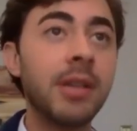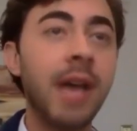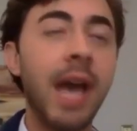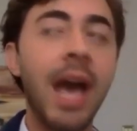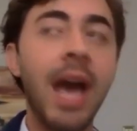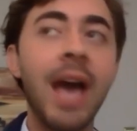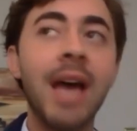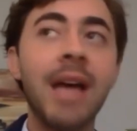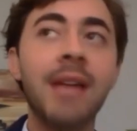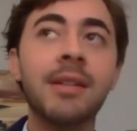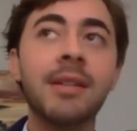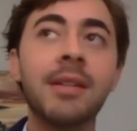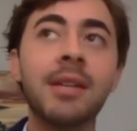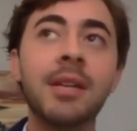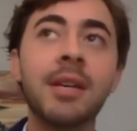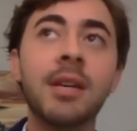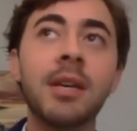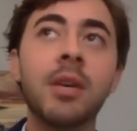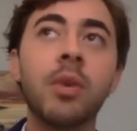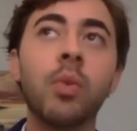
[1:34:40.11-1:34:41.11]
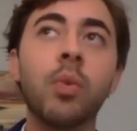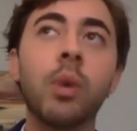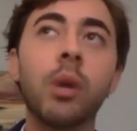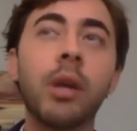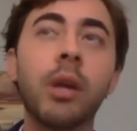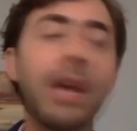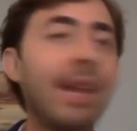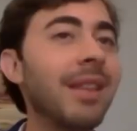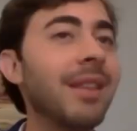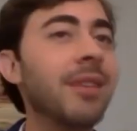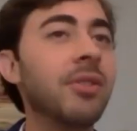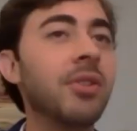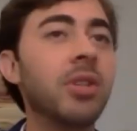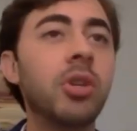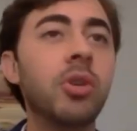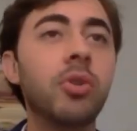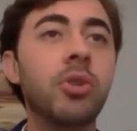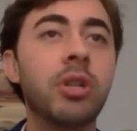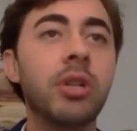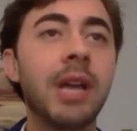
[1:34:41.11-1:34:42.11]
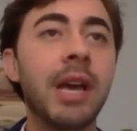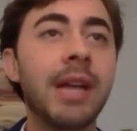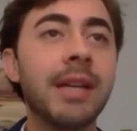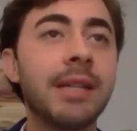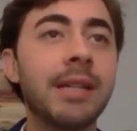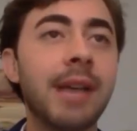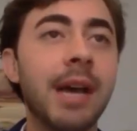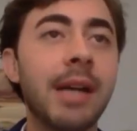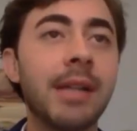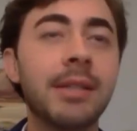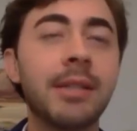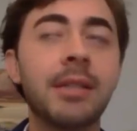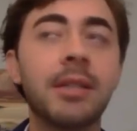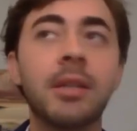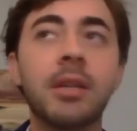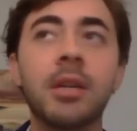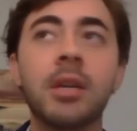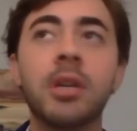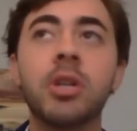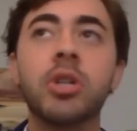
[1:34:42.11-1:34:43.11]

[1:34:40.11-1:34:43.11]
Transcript: and we're getting these huge data sets,